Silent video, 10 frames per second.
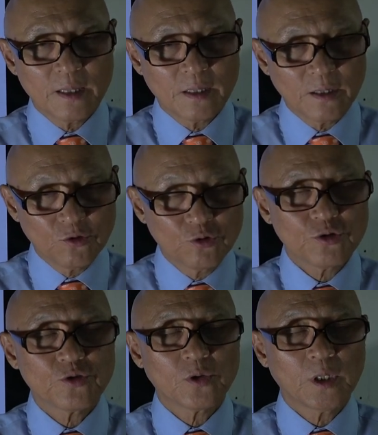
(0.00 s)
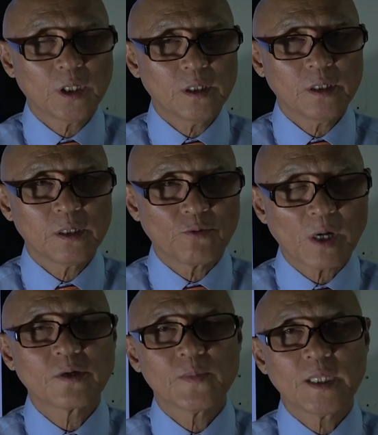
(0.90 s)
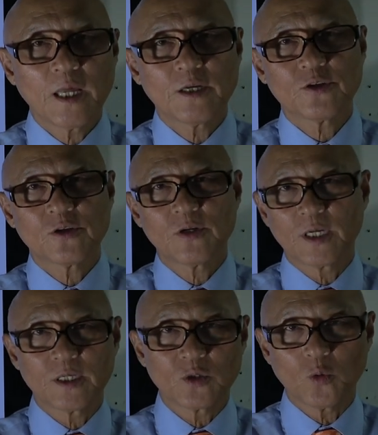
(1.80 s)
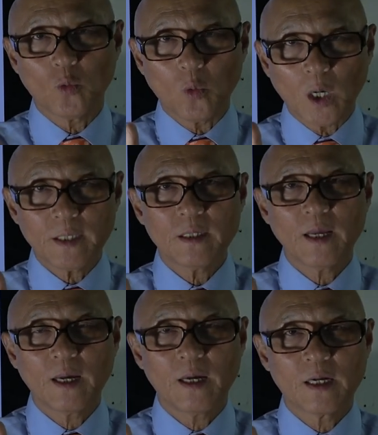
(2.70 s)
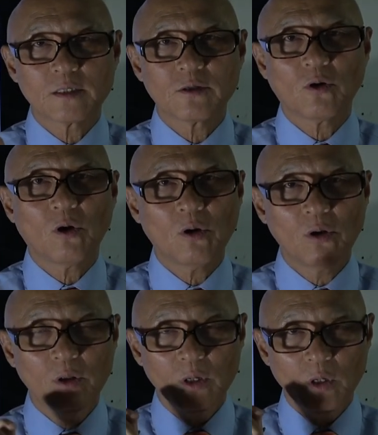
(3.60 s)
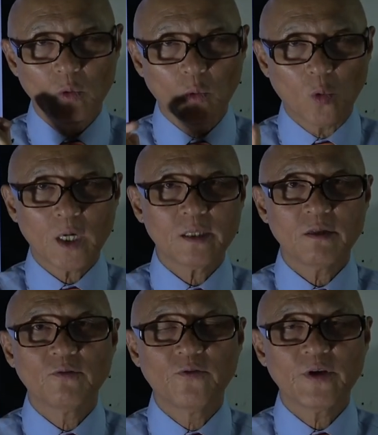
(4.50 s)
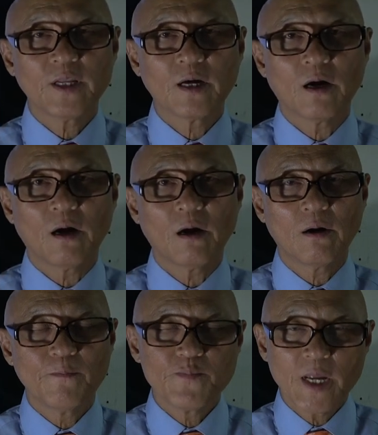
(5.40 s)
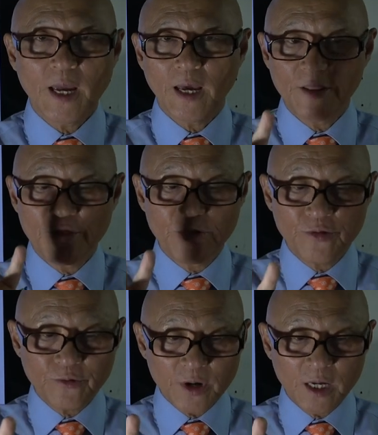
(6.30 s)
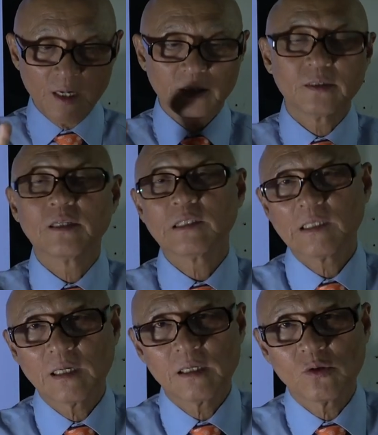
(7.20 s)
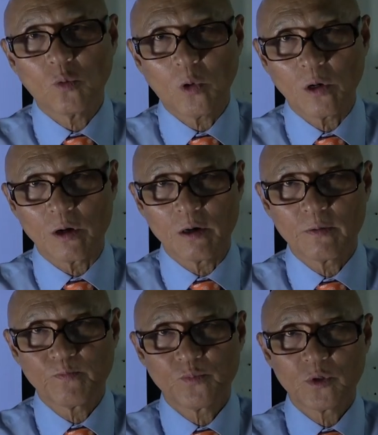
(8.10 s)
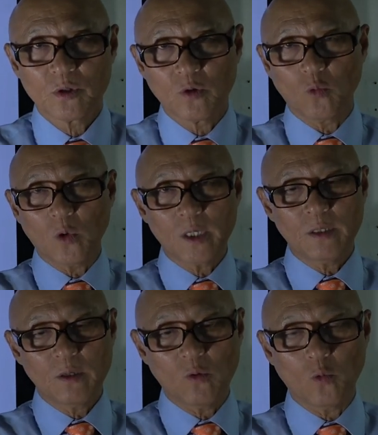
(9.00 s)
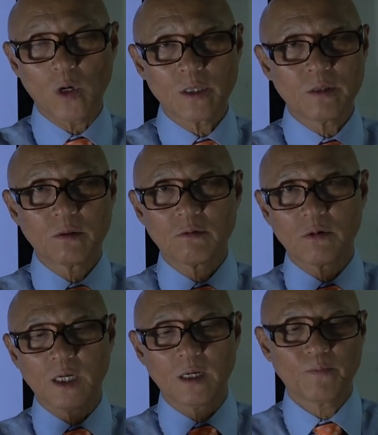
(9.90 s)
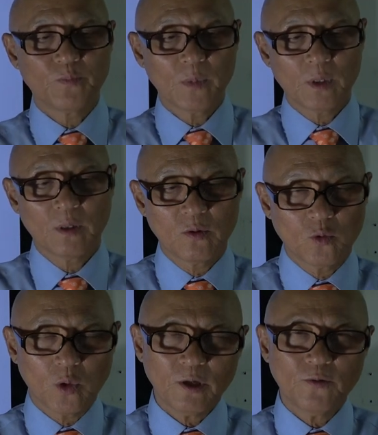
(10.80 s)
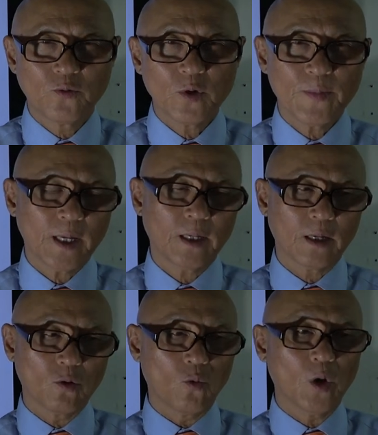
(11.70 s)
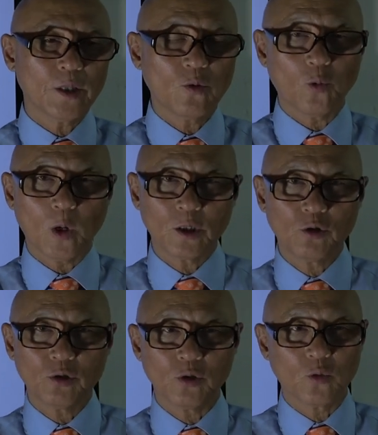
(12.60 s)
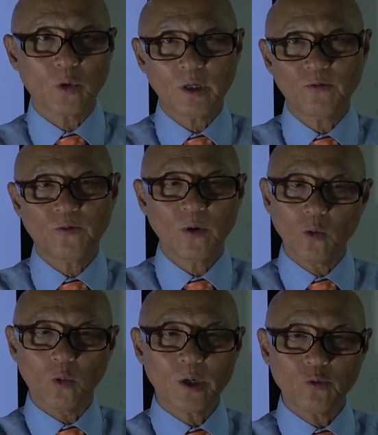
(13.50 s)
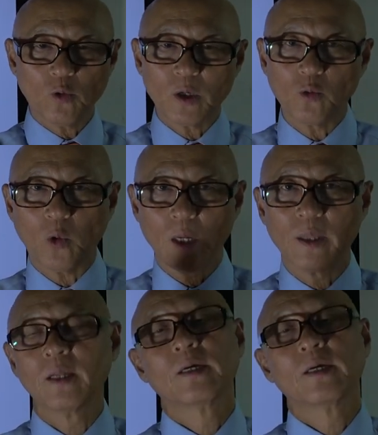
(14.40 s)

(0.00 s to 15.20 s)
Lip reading: the usual recommendation is one alcohol, one vinegar, and three distilled water. So 1-1-3. What if we make it 1-1-2? What if 1-1-1?